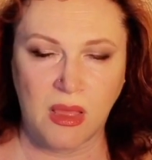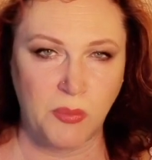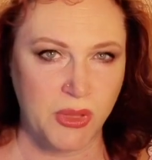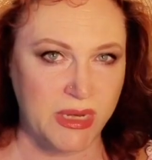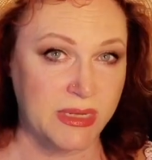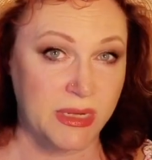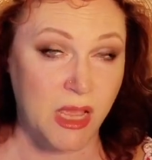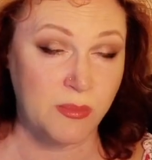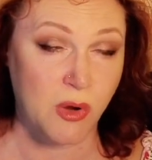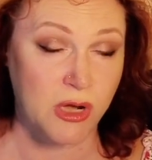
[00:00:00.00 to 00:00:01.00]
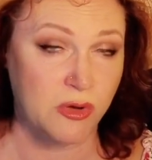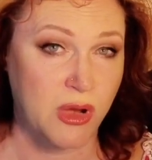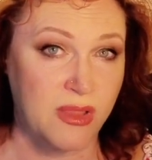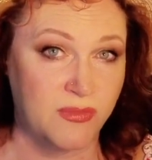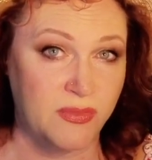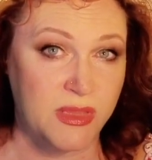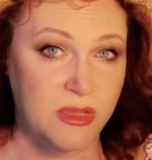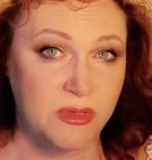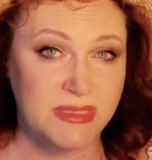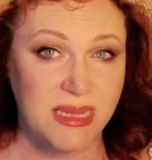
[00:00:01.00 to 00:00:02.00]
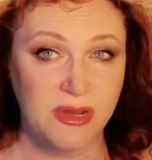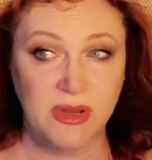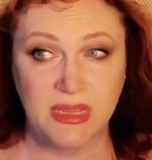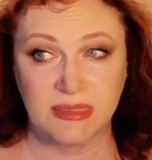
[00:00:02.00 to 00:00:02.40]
put in an unmarked grave in the Unitarian